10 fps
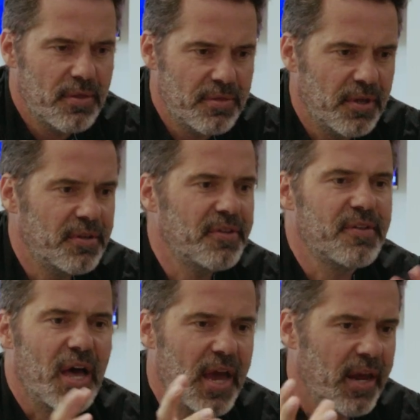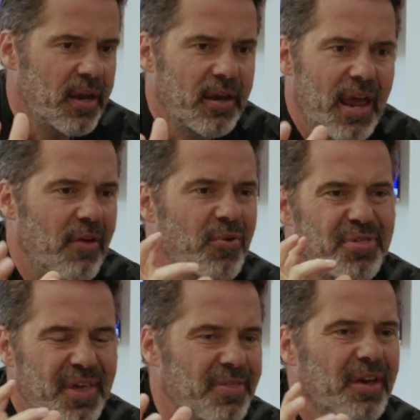The design and
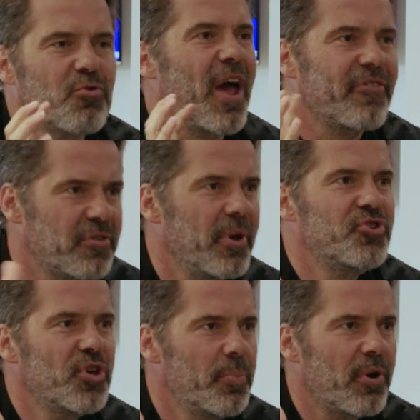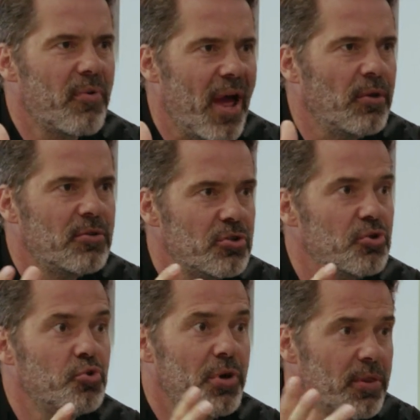everything, the craftsmanship
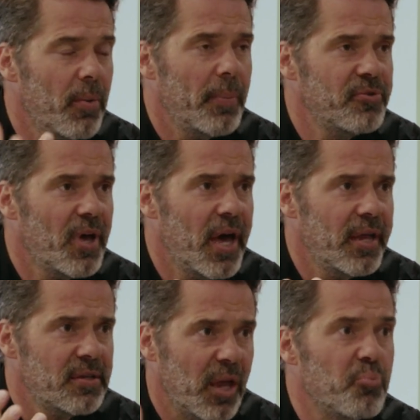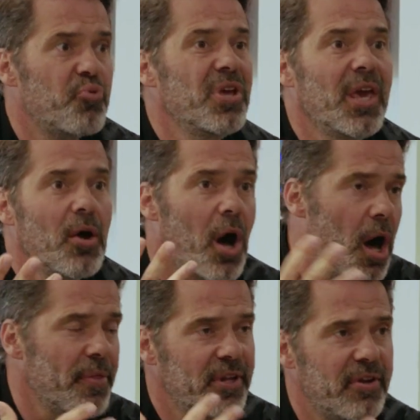around doing the website and bringing
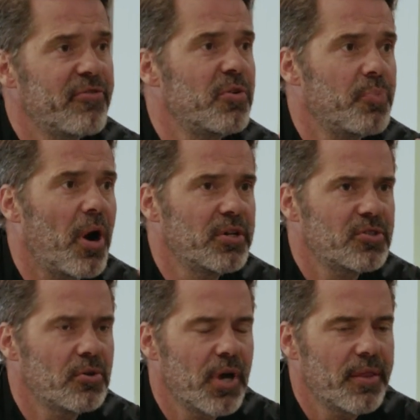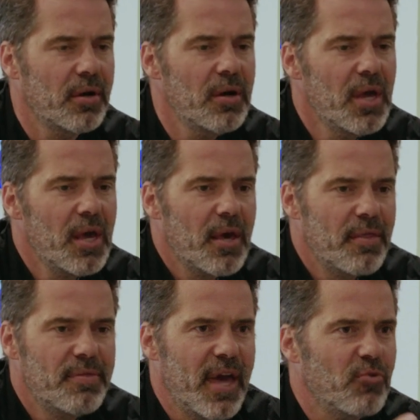all the different parts together,
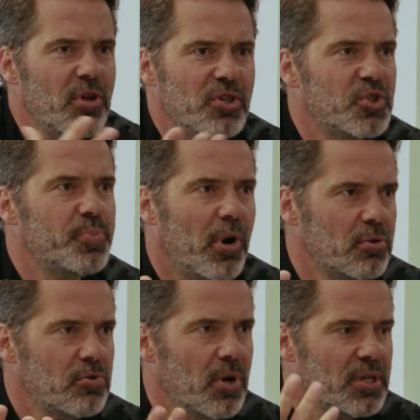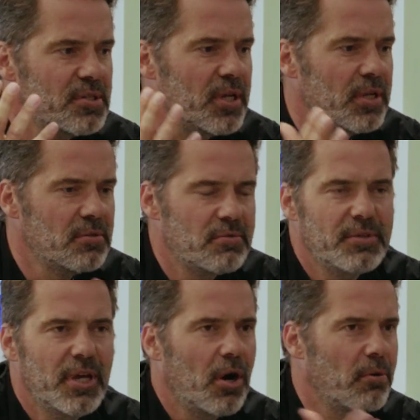that really spoke to us, and
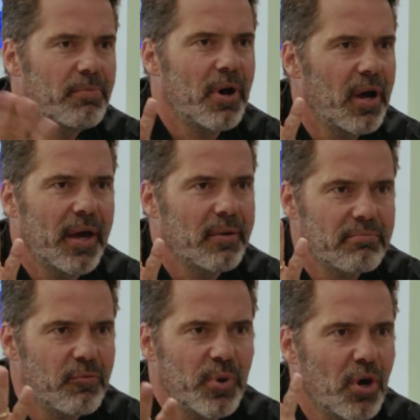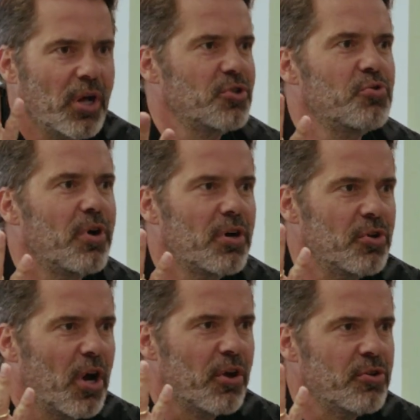we got to
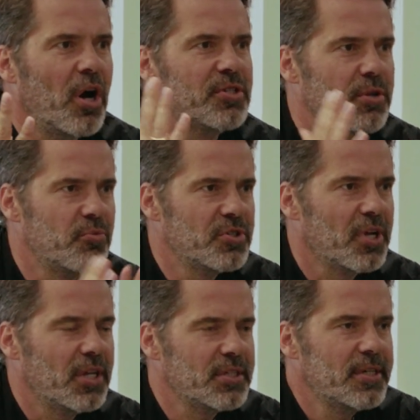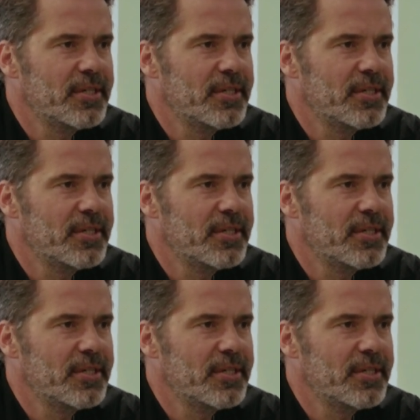an awesome result.